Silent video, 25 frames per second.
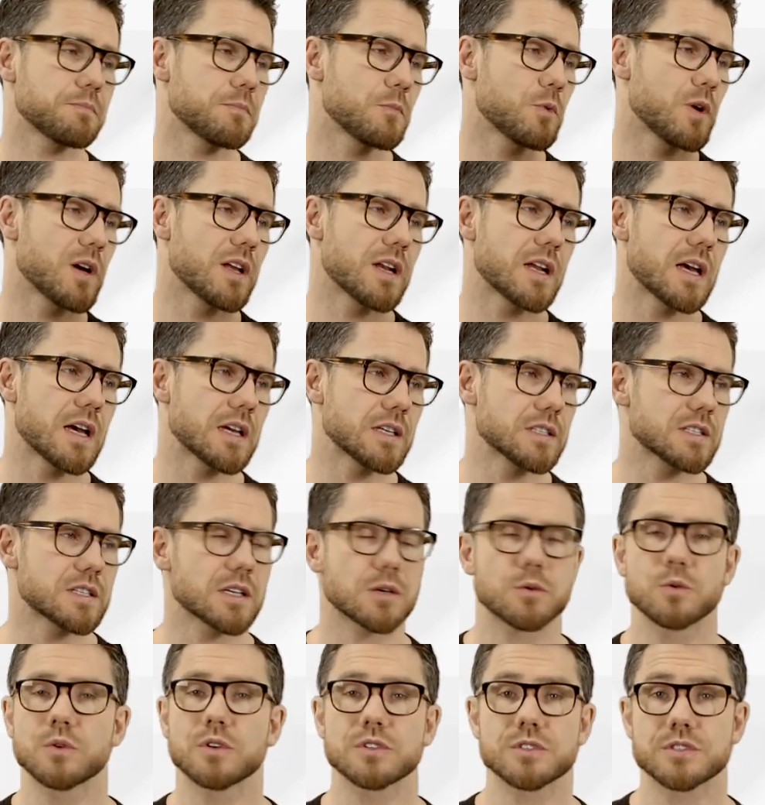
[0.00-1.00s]
When I
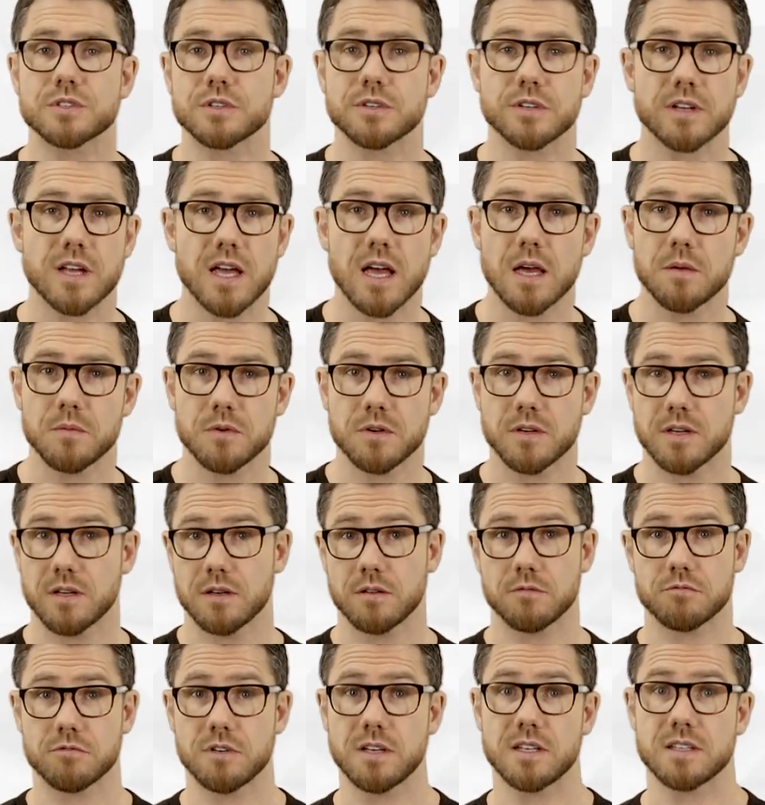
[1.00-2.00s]
say, what's your name? You
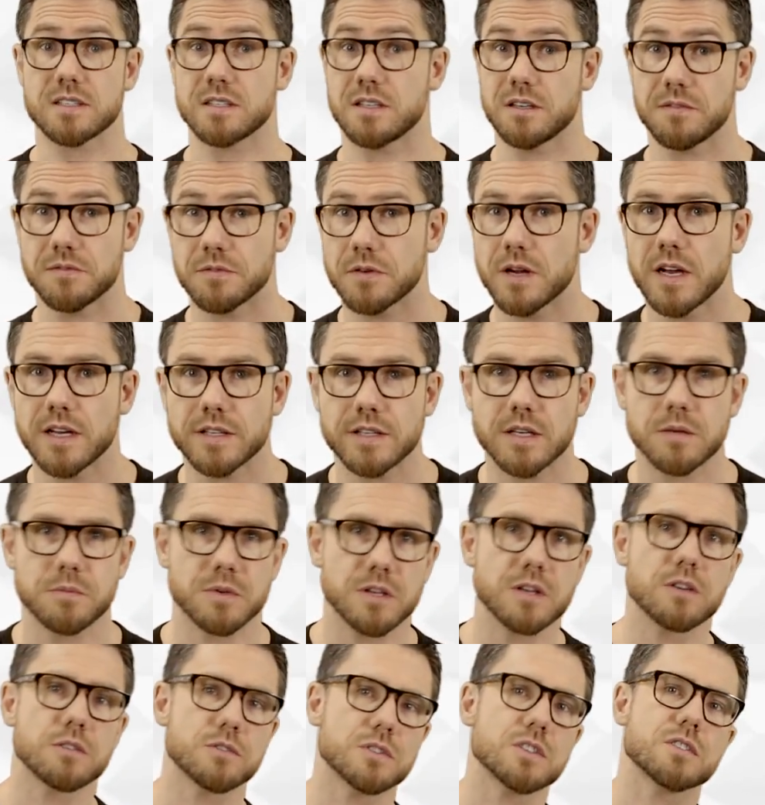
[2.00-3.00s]
cannot really say Friday
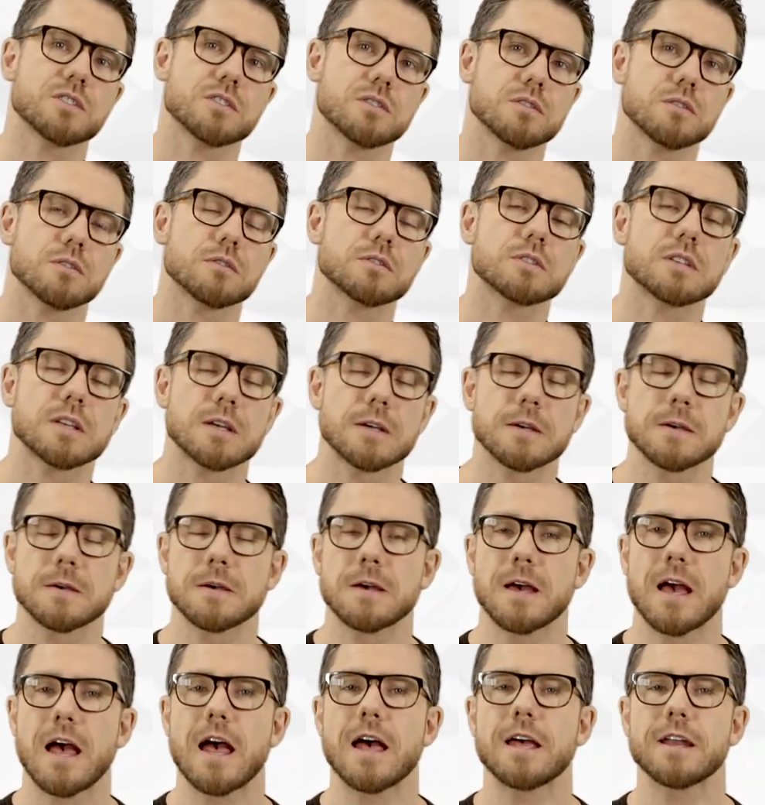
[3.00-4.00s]
because it's not
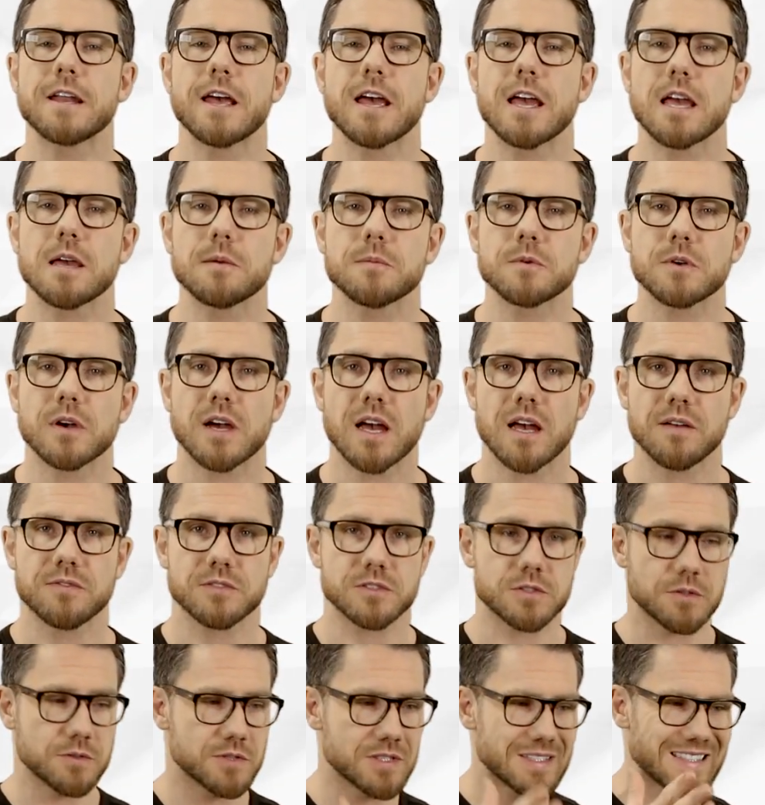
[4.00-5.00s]
a name. You
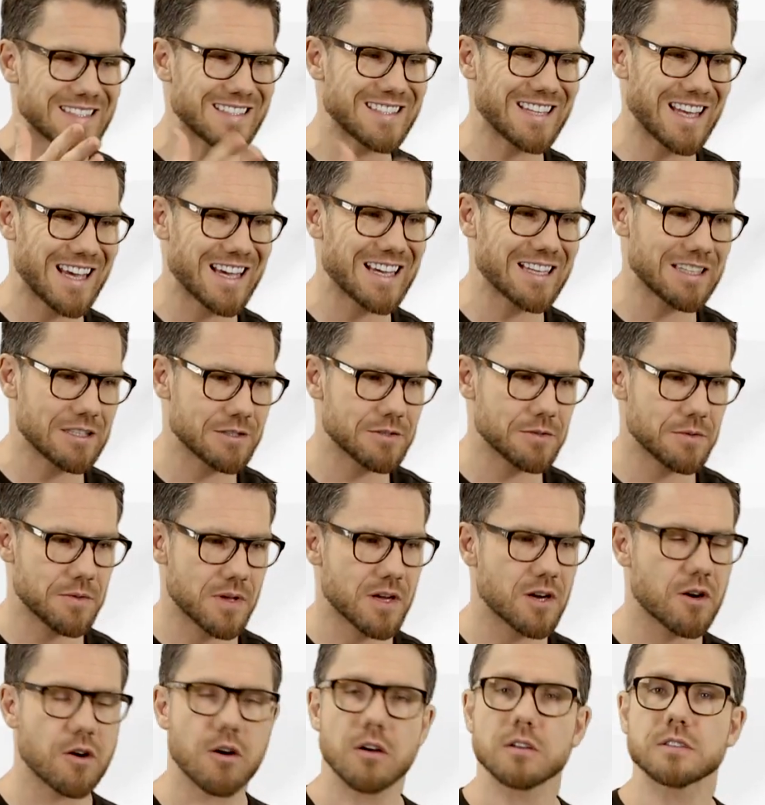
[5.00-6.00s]
have to stick to
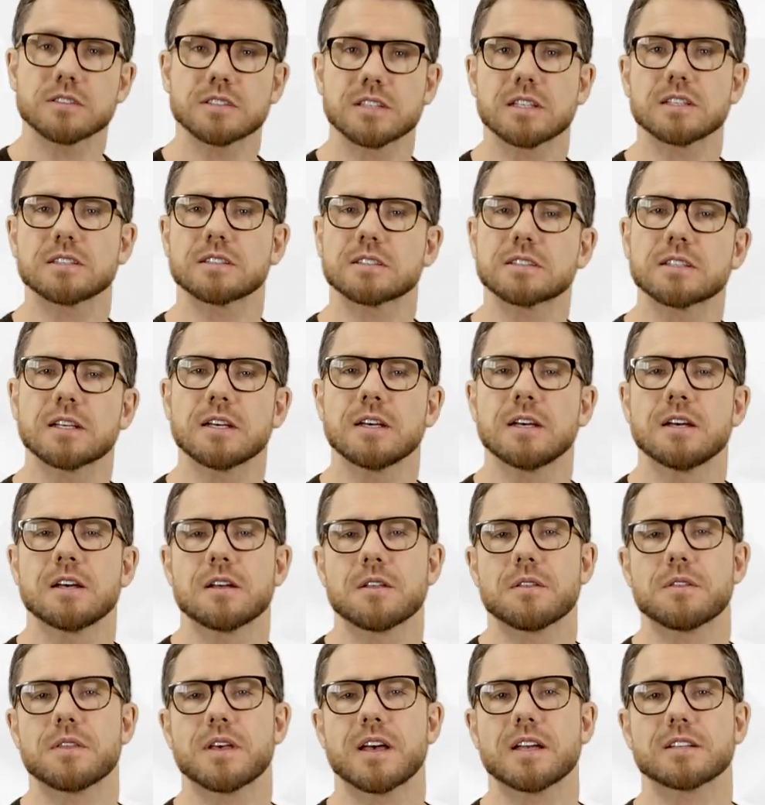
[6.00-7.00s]
the content
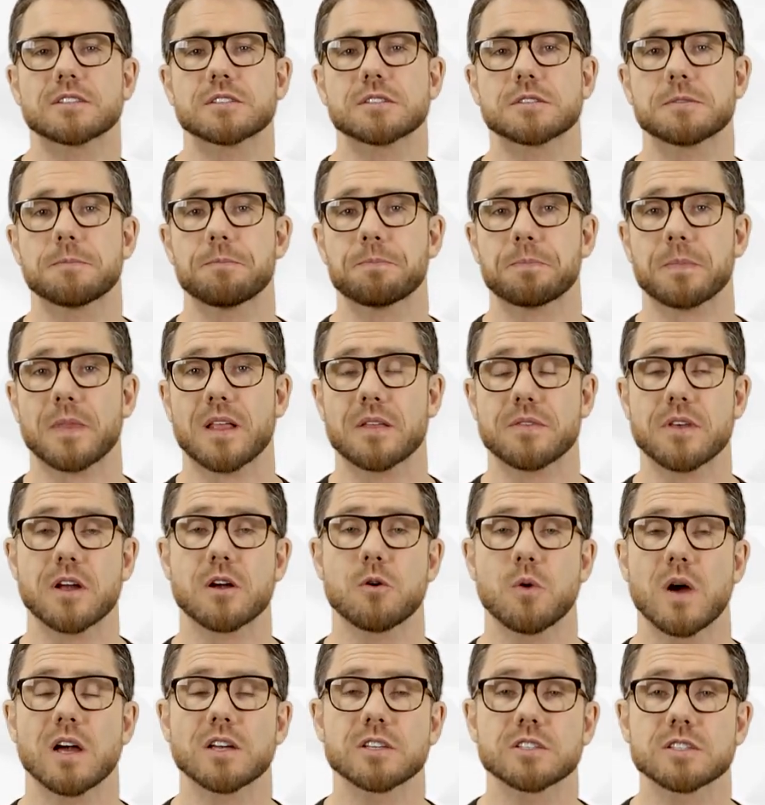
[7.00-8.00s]
that the
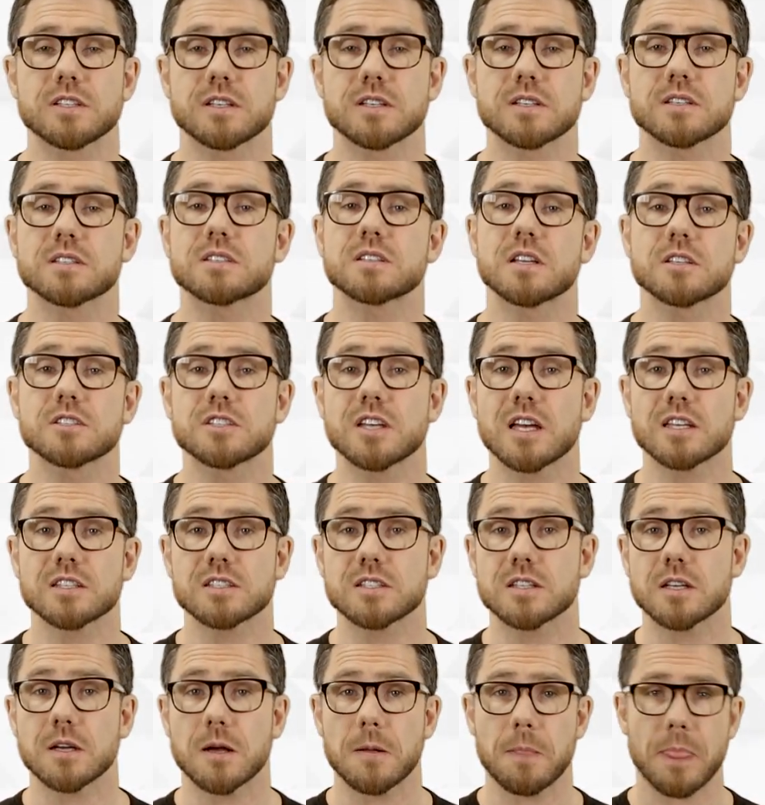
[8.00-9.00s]
question is
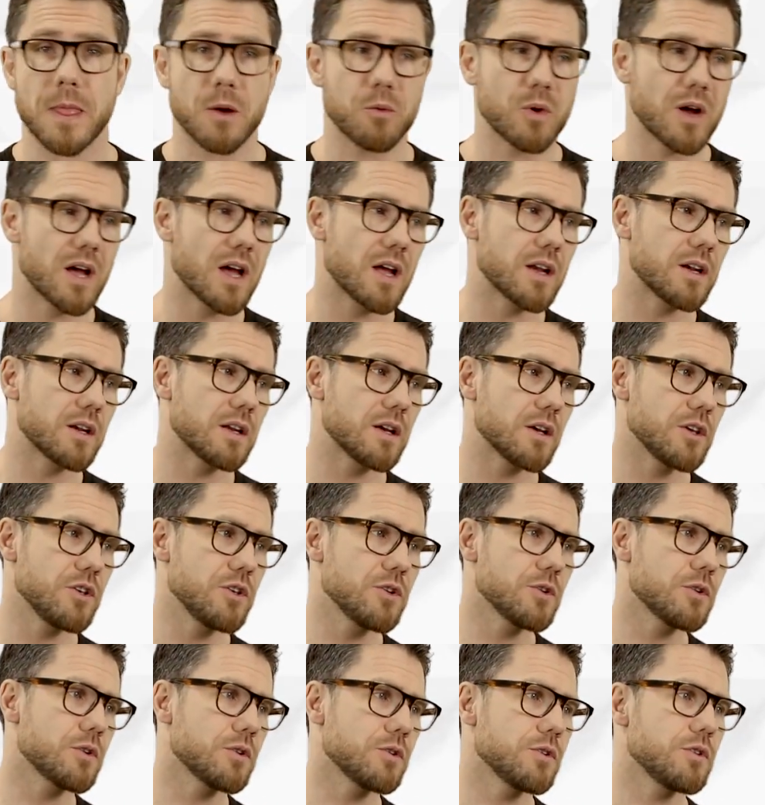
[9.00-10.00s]
suggesting. When
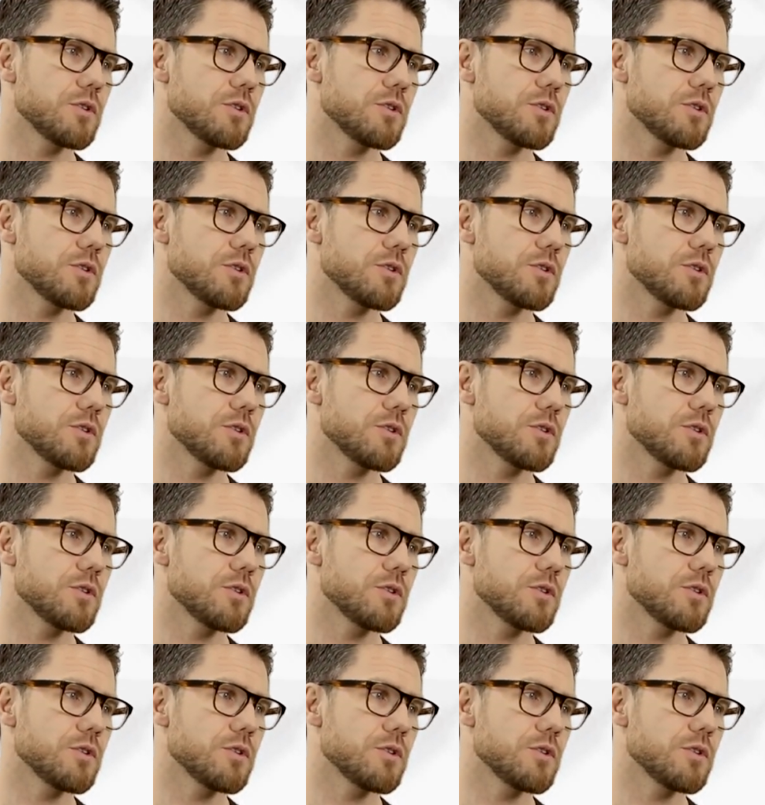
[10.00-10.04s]
you